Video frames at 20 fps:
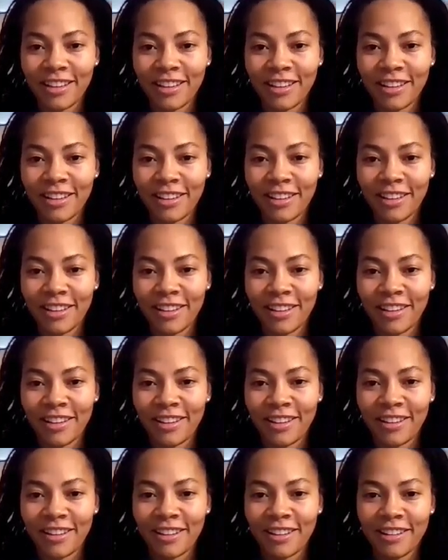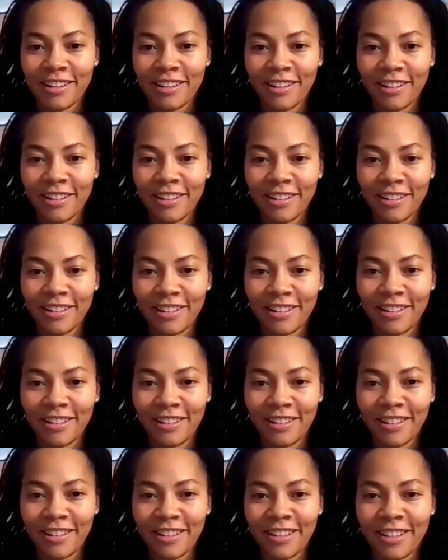
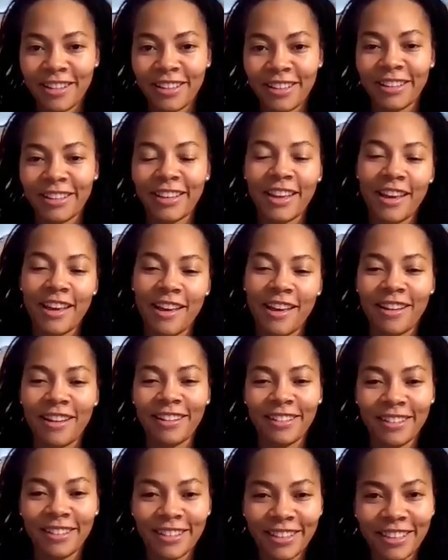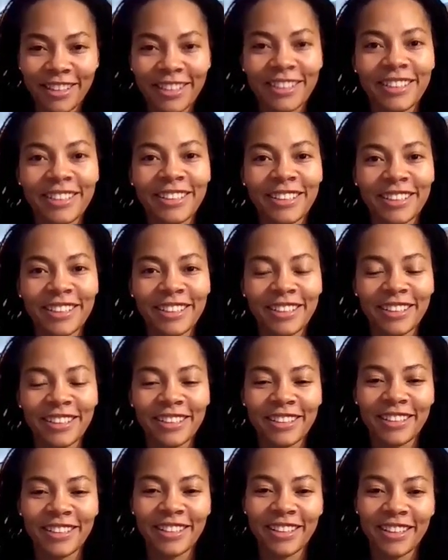
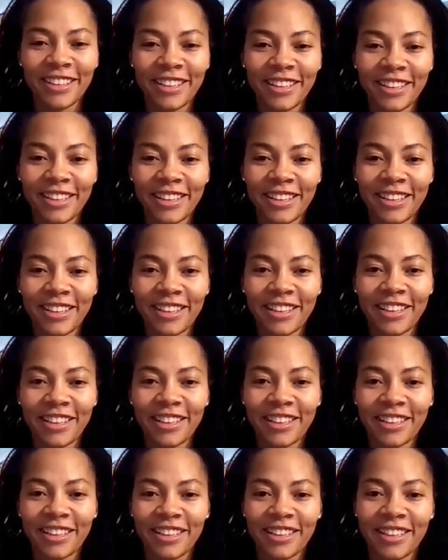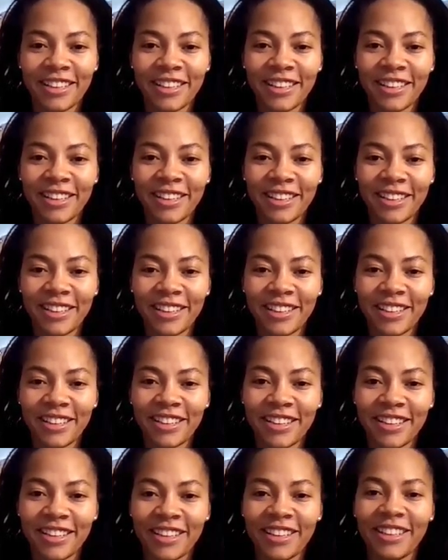
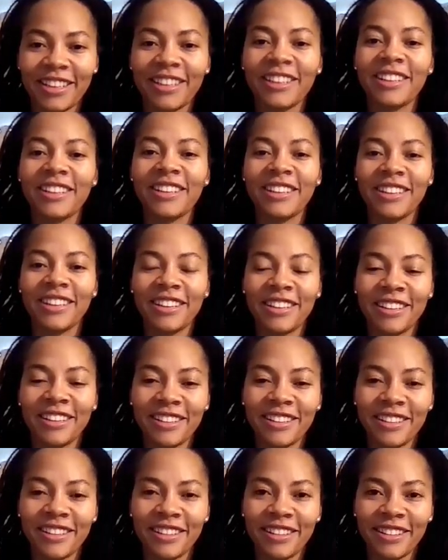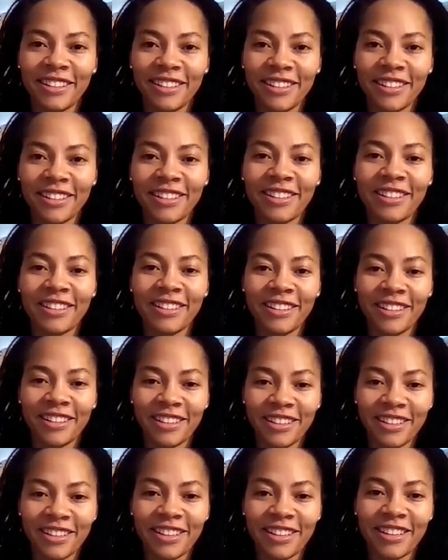The person shown says nothing.